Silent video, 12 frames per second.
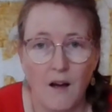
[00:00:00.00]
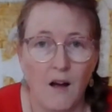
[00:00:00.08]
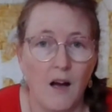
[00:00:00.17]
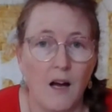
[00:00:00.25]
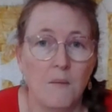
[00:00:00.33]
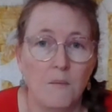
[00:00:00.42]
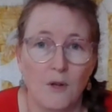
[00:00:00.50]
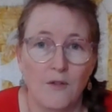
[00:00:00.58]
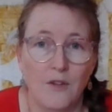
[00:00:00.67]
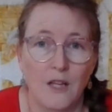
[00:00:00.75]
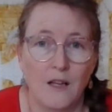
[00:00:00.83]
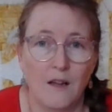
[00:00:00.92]
I'm
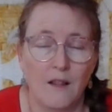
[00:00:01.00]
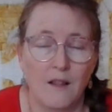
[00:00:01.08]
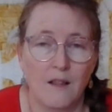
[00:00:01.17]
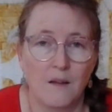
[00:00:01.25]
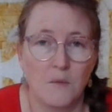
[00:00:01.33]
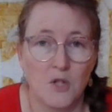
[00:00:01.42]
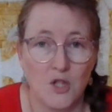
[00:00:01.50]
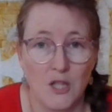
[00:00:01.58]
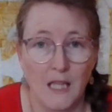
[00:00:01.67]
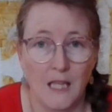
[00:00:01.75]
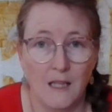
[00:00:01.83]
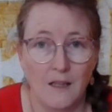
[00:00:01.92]
moving the
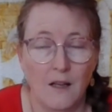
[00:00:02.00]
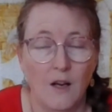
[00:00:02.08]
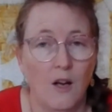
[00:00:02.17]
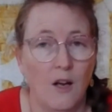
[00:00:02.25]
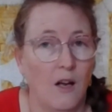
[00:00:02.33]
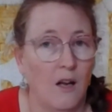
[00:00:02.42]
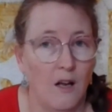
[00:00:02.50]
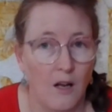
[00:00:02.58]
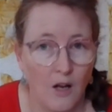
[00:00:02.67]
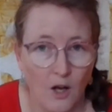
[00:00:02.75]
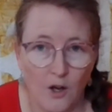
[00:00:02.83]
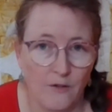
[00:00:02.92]
machine
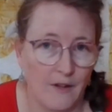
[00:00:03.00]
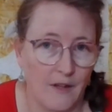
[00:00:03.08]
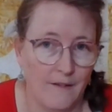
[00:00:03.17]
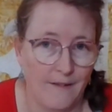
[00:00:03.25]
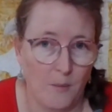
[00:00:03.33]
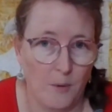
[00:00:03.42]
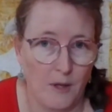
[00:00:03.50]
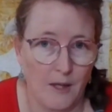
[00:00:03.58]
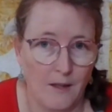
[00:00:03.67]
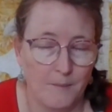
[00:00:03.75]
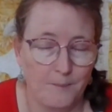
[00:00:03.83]
over the fabric.